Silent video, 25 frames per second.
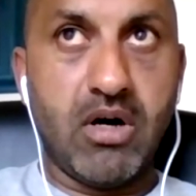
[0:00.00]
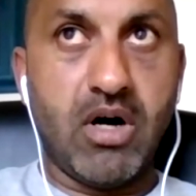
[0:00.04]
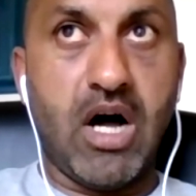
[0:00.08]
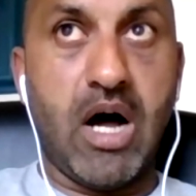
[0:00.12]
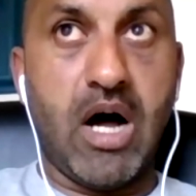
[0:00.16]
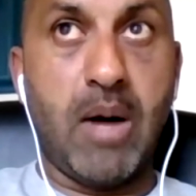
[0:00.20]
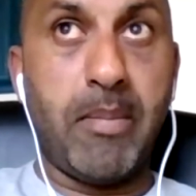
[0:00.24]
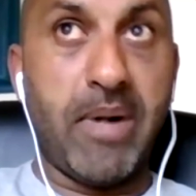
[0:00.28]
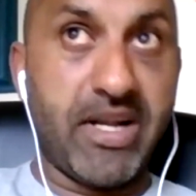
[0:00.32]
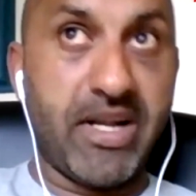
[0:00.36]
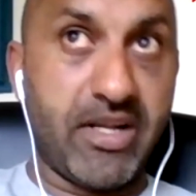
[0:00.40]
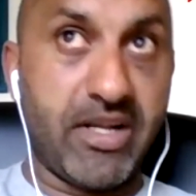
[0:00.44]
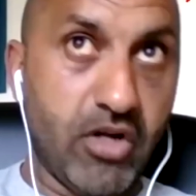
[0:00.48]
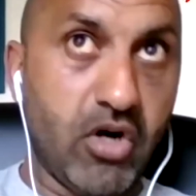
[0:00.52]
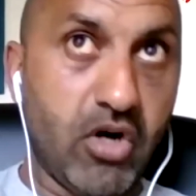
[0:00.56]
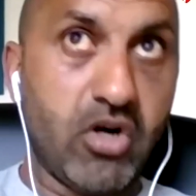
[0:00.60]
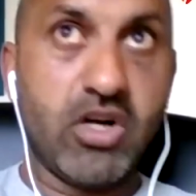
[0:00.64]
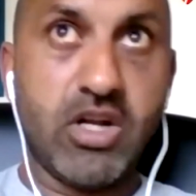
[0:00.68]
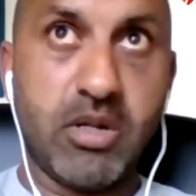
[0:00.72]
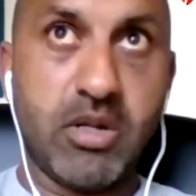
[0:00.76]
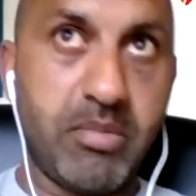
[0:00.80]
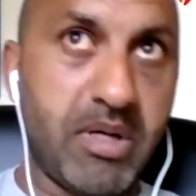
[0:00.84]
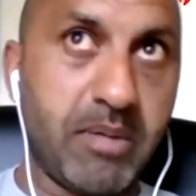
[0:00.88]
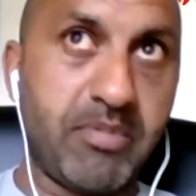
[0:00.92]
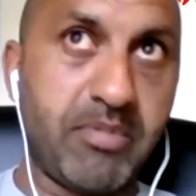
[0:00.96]
Am I not going
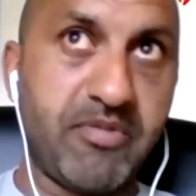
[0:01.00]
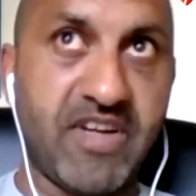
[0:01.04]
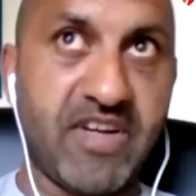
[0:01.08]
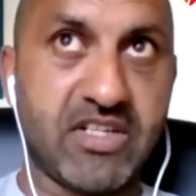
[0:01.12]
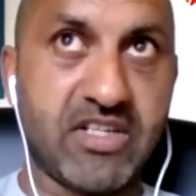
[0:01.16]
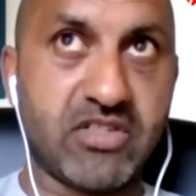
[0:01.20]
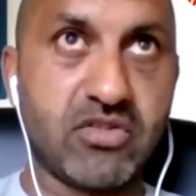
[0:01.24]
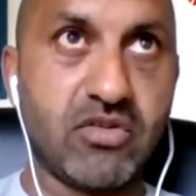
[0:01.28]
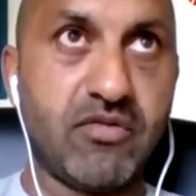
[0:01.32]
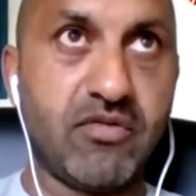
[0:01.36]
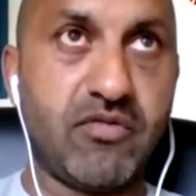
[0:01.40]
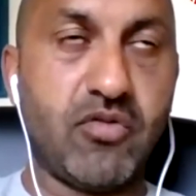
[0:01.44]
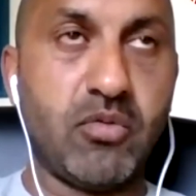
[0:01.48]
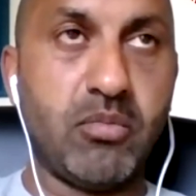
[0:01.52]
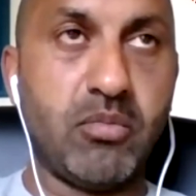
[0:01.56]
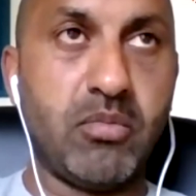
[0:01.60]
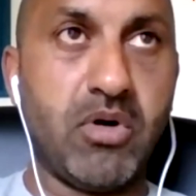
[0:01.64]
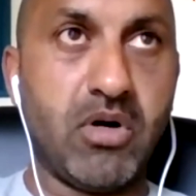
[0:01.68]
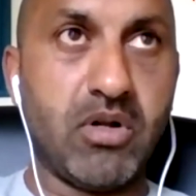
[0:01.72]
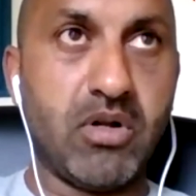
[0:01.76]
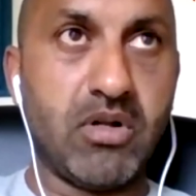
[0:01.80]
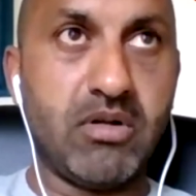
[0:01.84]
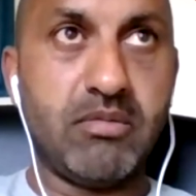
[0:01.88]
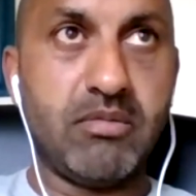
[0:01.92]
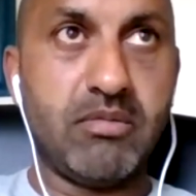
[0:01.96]
to be a professional
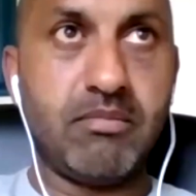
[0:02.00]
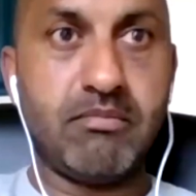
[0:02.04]
footballer?